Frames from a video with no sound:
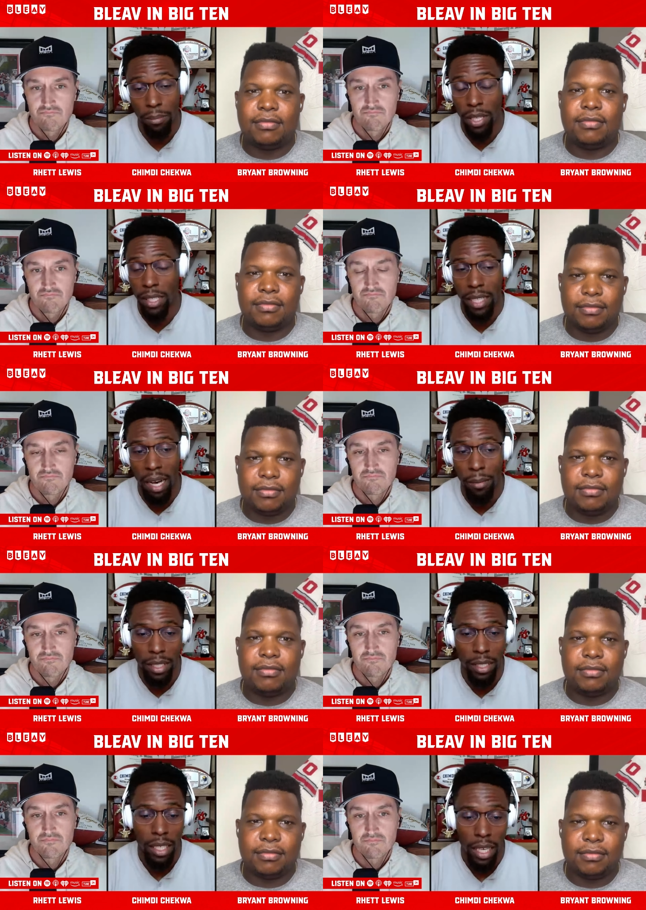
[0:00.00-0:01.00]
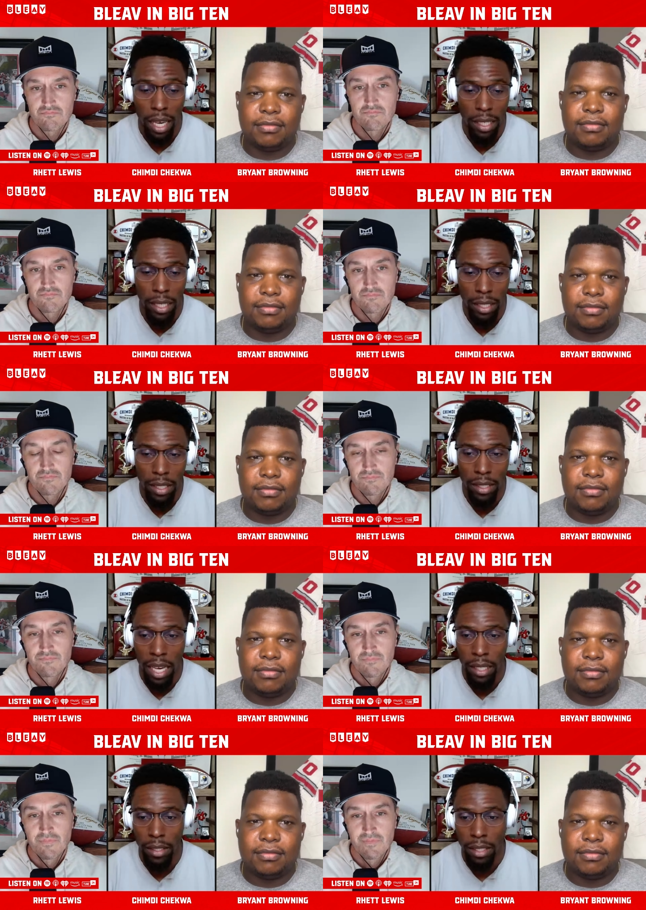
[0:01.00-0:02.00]
Speaker 1: be dominant in, in, in
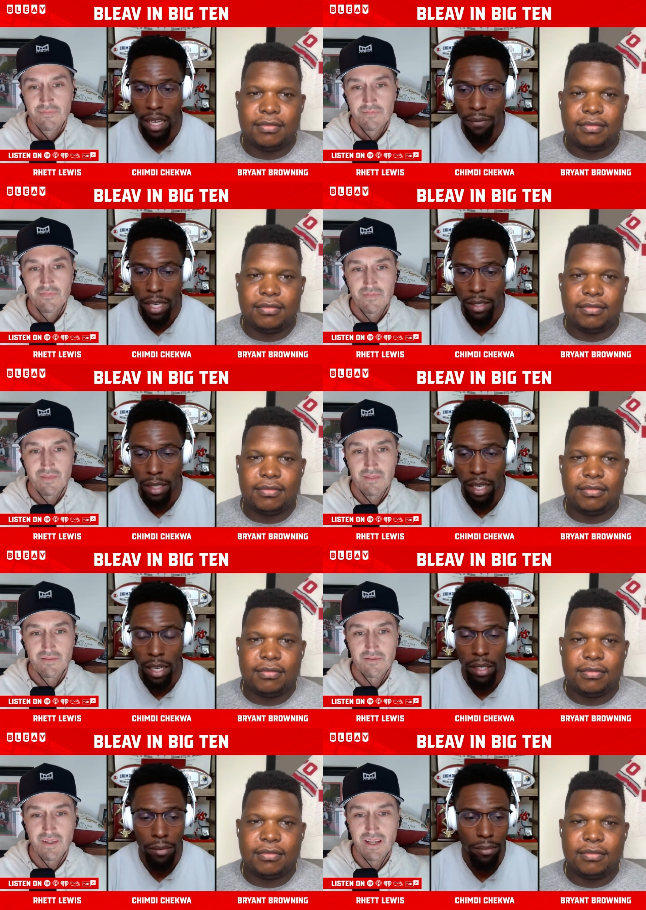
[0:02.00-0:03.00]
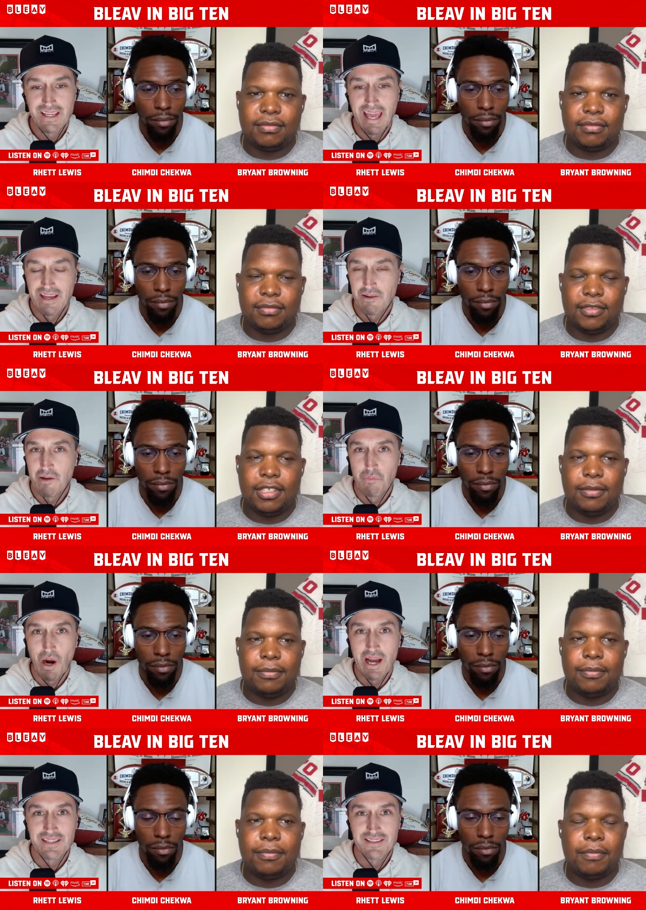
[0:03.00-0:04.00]
that in that phase of the game.
Speaker 2: Yeah, and, and
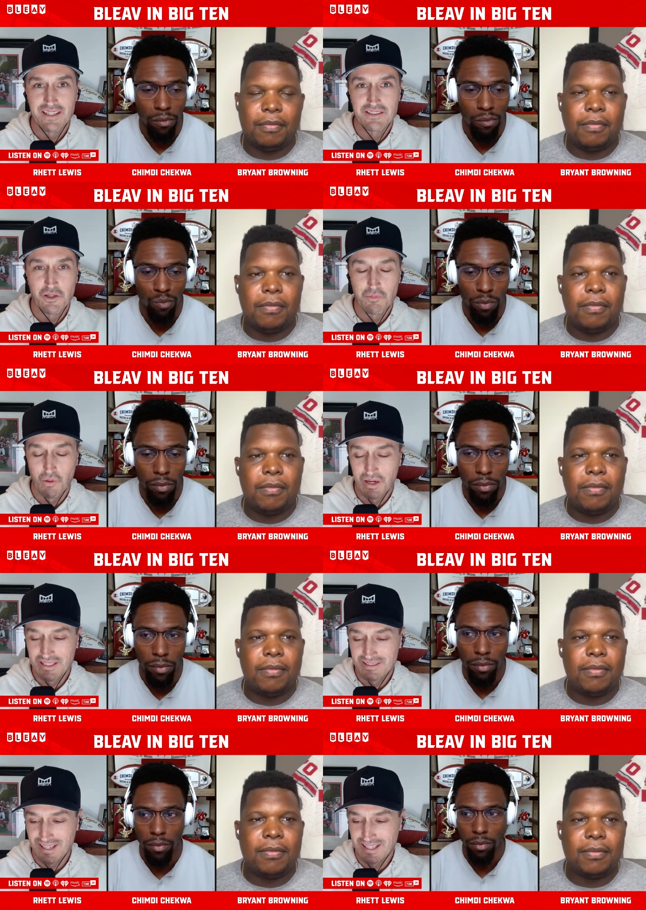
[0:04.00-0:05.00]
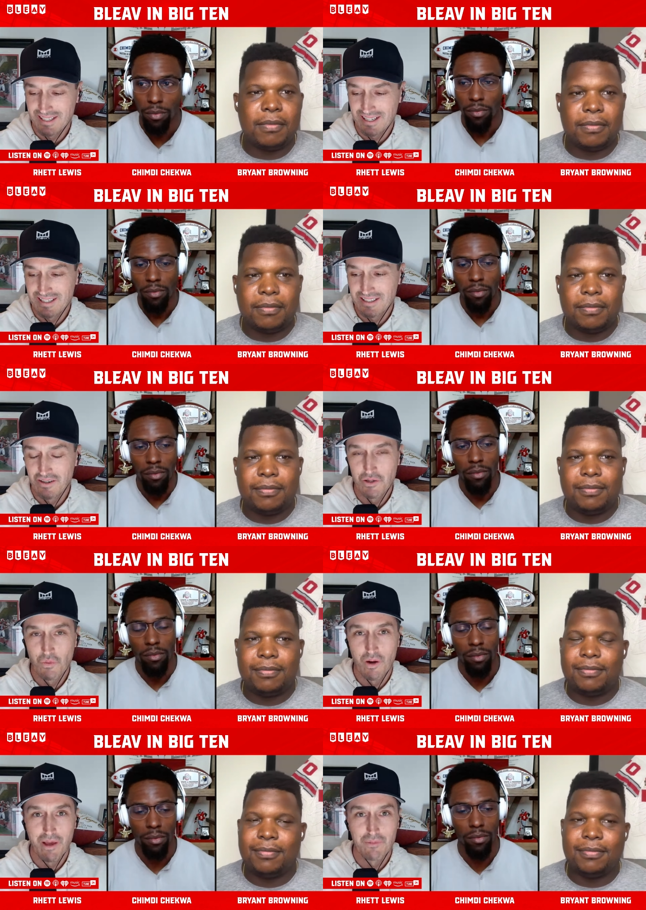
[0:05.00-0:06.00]
Brian, like to your point, it's like uh, you know you
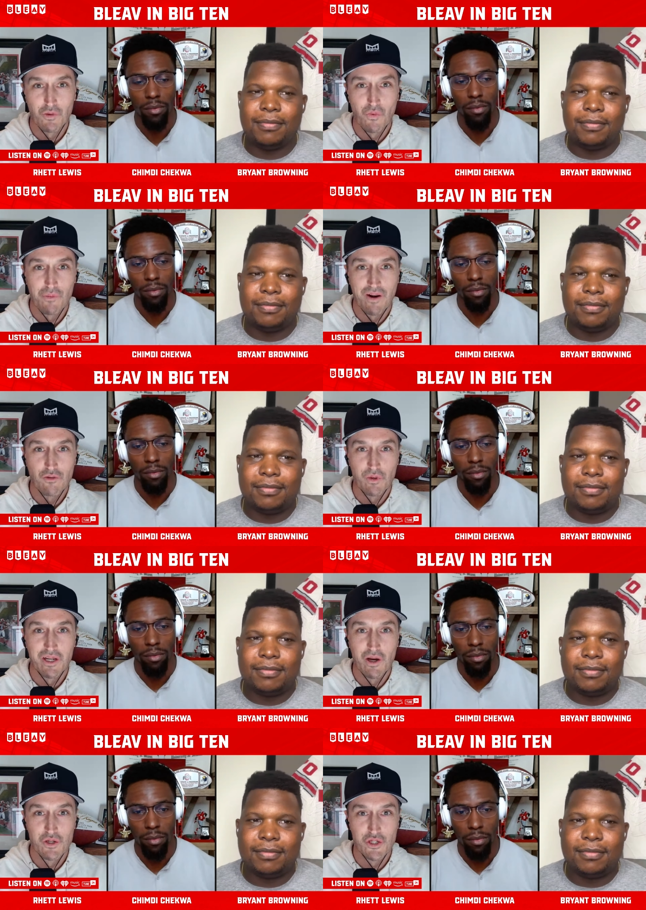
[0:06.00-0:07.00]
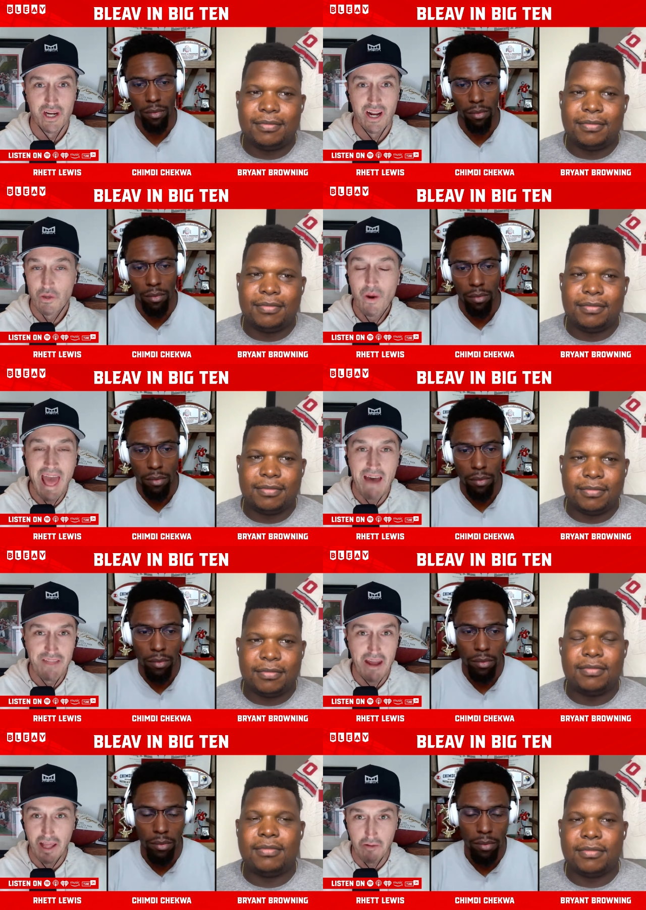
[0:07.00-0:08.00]
want to be able to run when everyone knows you're gonna. You want to have
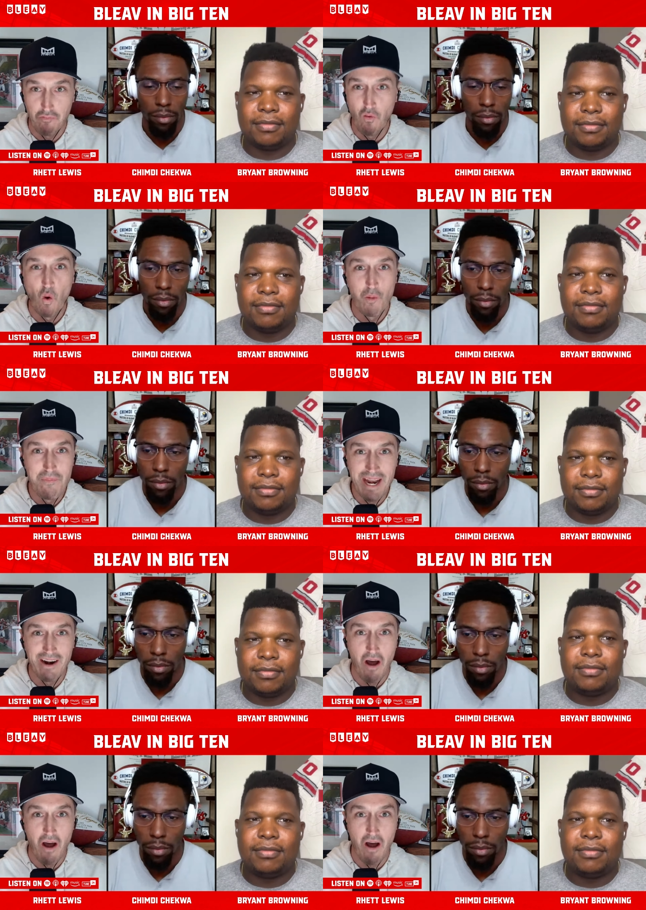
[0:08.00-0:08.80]
that like four minute